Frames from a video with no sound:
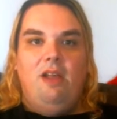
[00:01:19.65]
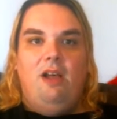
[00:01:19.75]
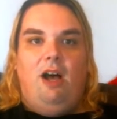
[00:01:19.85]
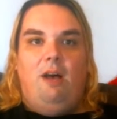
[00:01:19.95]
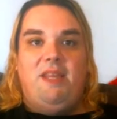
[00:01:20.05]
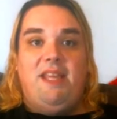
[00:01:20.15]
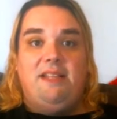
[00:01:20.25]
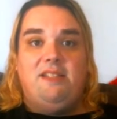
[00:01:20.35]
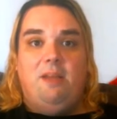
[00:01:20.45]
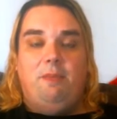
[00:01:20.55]
um, he
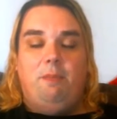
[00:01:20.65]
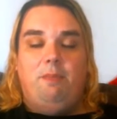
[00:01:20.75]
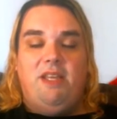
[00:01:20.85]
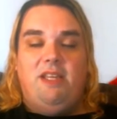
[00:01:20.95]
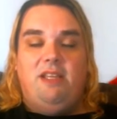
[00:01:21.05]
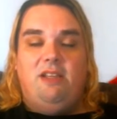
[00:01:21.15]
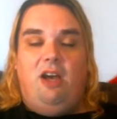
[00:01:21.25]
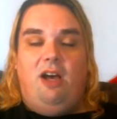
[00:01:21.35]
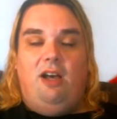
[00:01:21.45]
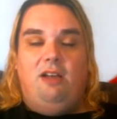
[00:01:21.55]
ends up being
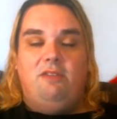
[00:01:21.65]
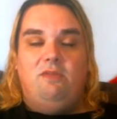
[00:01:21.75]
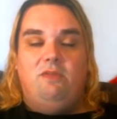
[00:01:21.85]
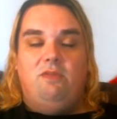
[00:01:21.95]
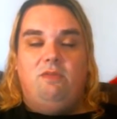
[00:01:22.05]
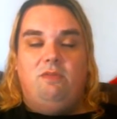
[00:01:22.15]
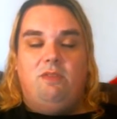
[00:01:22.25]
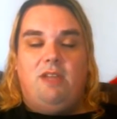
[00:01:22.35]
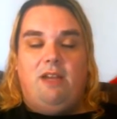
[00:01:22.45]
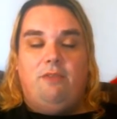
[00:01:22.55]
uh,
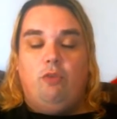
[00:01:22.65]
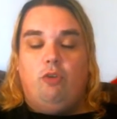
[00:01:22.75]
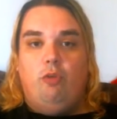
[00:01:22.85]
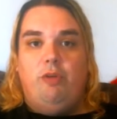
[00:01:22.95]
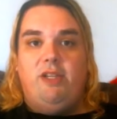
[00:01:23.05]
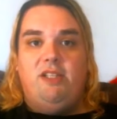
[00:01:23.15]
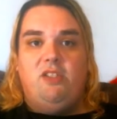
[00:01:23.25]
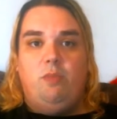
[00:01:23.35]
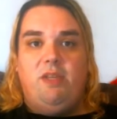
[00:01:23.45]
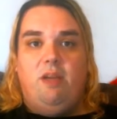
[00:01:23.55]
kind of recruited
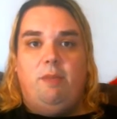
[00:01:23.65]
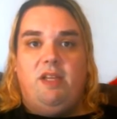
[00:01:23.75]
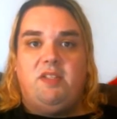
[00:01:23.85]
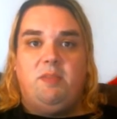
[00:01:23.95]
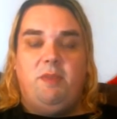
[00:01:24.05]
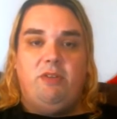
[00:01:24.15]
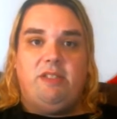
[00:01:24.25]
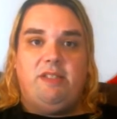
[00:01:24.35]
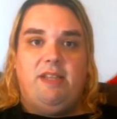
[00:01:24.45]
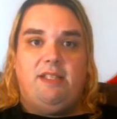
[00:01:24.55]
into becoming a spirit
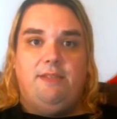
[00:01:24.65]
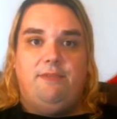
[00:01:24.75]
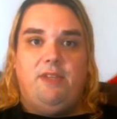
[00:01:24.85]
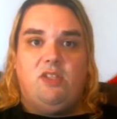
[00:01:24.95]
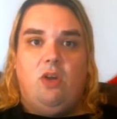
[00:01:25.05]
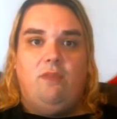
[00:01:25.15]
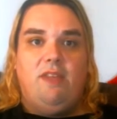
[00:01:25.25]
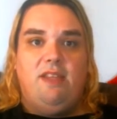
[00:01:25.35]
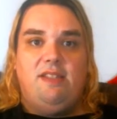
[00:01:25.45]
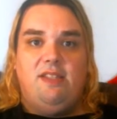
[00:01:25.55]
detective and
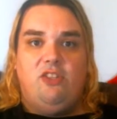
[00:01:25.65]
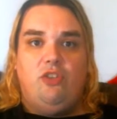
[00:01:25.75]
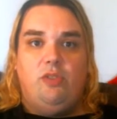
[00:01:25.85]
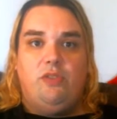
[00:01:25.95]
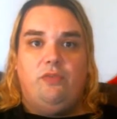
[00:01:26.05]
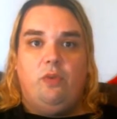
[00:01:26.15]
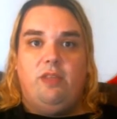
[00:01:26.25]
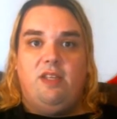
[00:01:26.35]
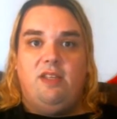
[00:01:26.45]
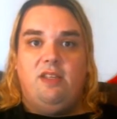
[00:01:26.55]
solving these issues for
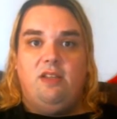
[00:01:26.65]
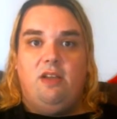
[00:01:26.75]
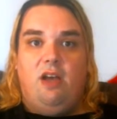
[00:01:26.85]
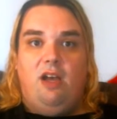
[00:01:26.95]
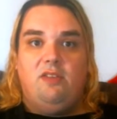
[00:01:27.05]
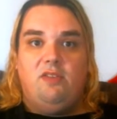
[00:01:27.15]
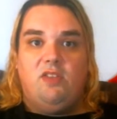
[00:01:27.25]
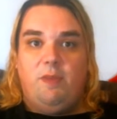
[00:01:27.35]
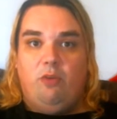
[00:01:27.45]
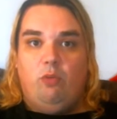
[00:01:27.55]
the uh,
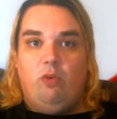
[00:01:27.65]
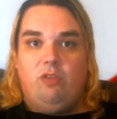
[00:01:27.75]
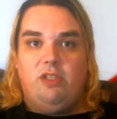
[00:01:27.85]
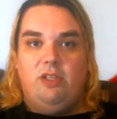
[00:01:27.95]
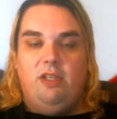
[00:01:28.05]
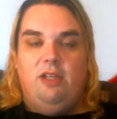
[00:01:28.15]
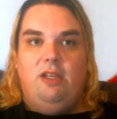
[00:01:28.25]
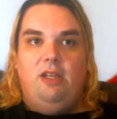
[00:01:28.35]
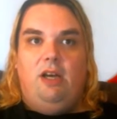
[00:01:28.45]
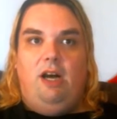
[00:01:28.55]
spirit world.
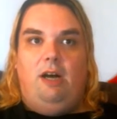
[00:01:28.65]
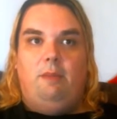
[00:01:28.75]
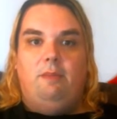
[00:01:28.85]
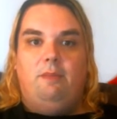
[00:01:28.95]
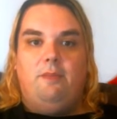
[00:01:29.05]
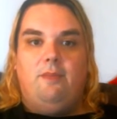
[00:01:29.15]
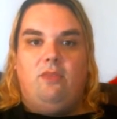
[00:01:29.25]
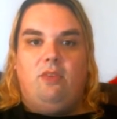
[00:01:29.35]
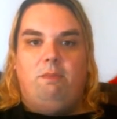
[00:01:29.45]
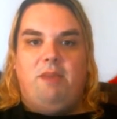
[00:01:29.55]
Um,
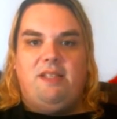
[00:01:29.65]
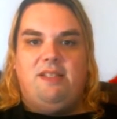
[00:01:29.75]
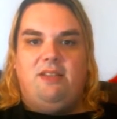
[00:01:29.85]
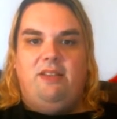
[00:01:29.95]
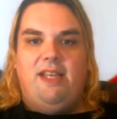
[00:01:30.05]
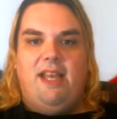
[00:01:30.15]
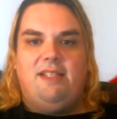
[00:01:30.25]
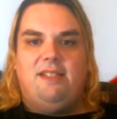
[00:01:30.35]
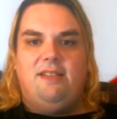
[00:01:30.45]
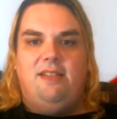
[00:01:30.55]
basically,
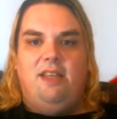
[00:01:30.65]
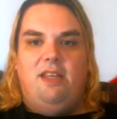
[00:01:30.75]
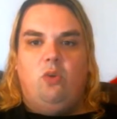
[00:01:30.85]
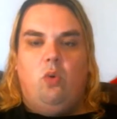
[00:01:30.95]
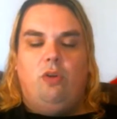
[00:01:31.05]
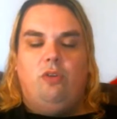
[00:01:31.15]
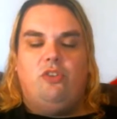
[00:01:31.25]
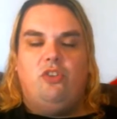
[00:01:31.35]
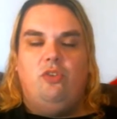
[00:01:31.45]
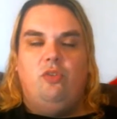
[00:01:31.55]
as in order
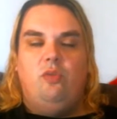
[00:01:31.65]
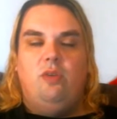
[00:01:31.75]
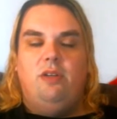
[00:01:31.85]
to